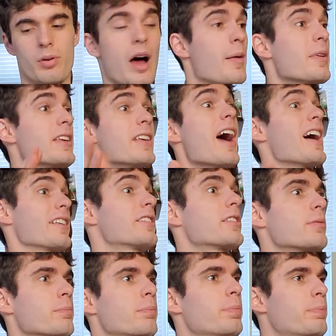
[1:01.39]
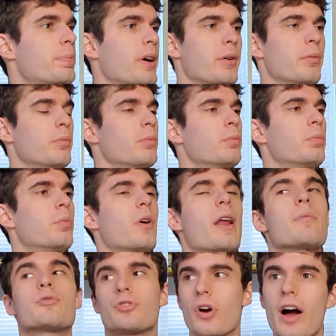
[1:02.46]
I mean, yes, but what
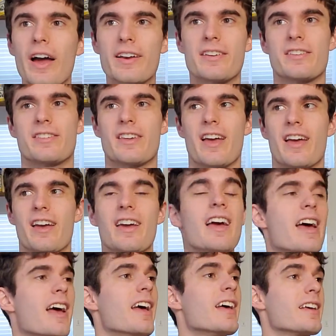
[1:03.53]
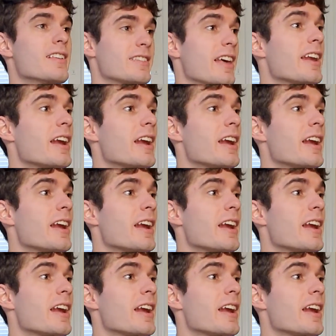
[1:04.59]
I'm trying to say is that